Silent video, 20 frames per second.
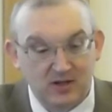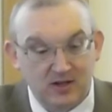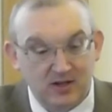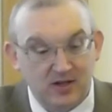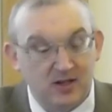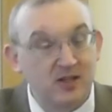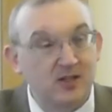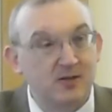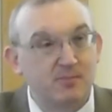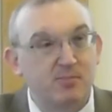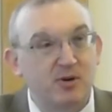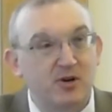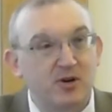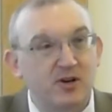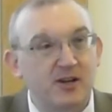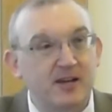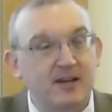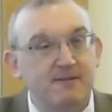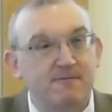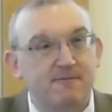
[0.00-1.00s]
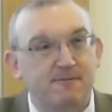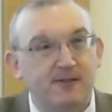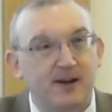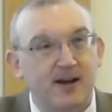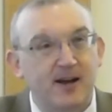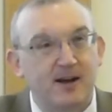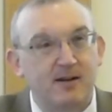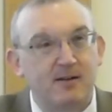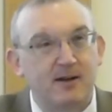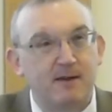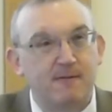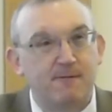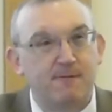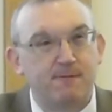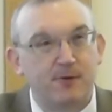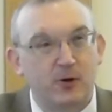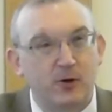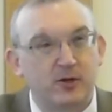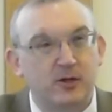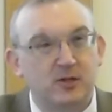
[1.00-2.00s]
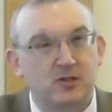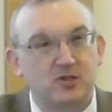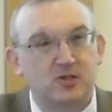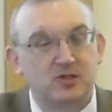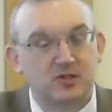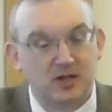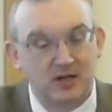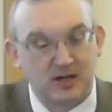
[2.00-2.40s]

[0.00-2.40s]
in the burning fiery furnace